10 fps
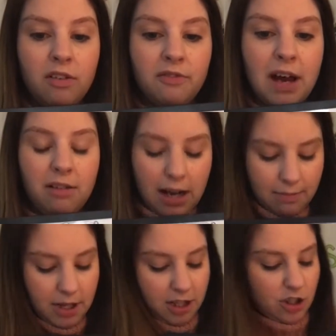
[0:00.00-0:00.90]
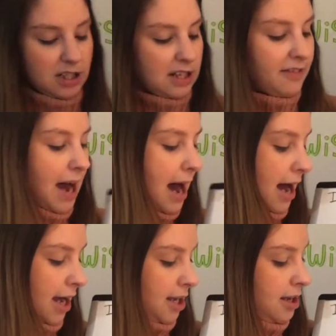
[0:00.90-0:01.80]
vowel combinations of
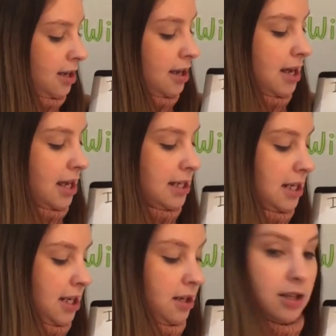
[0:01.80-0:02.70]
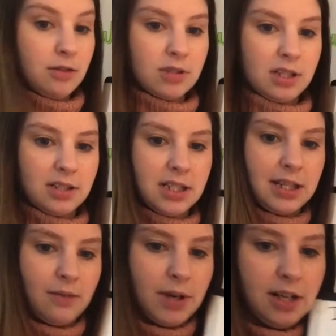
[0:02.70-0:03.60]
I and E. Can you still see
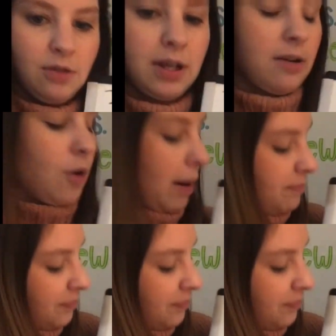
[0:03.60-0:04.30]
that when I do that? Okay.